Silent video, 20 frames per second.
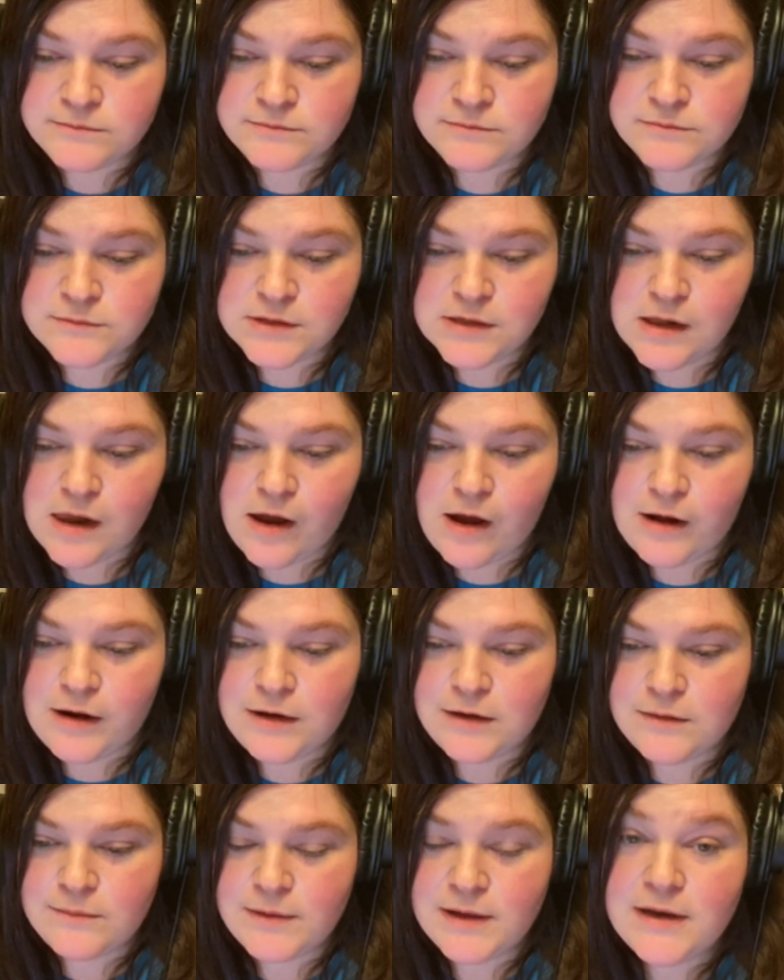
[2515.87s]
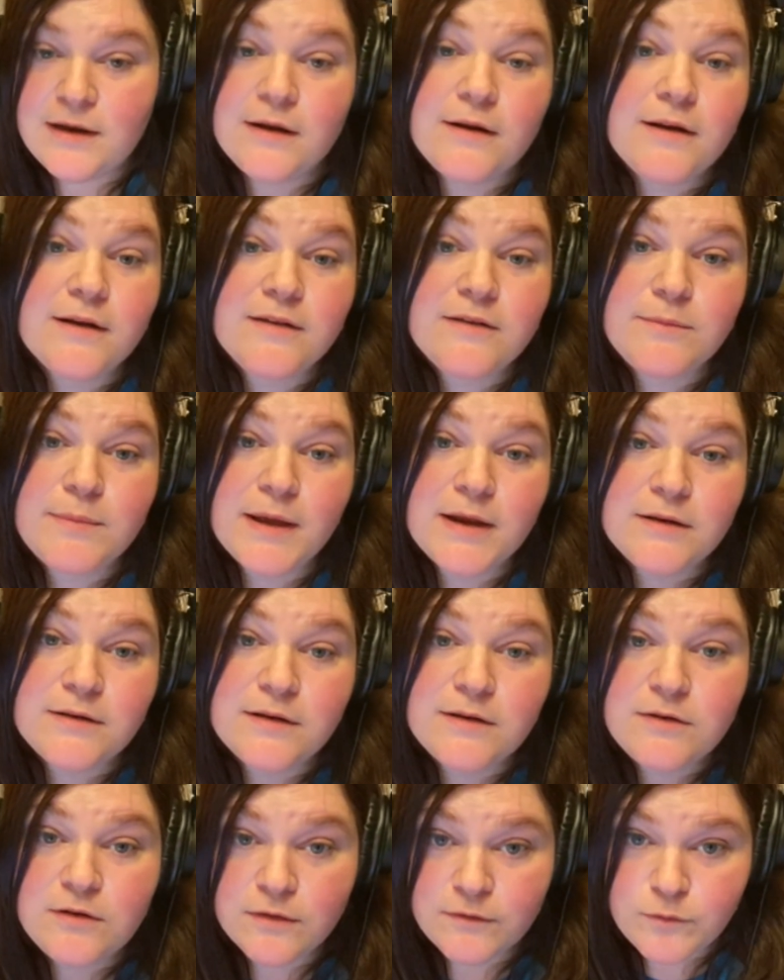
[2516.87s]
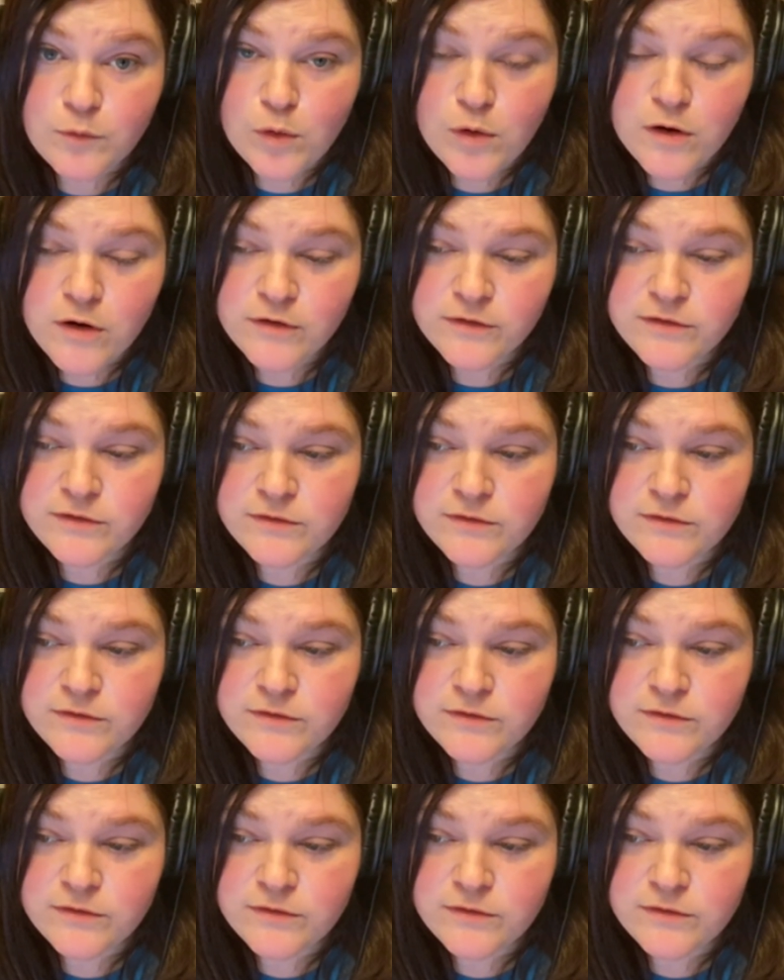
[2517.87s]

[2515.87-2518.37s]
An unexpected divorce,